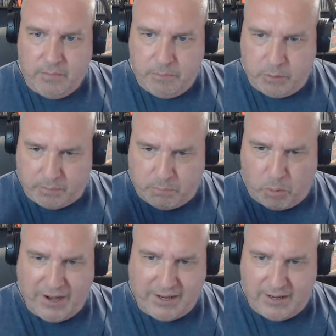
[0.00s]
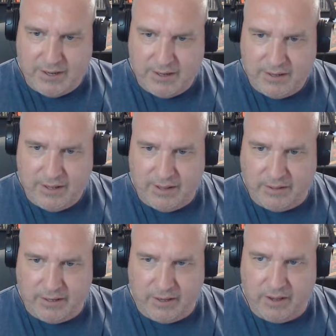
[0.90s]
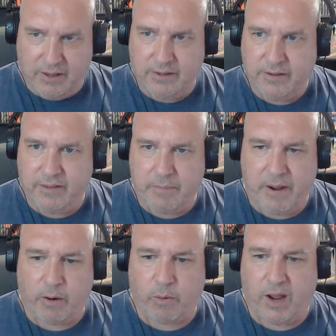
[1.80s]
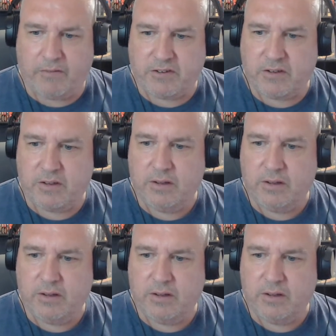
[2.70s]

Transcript: put a break in the paragraphs,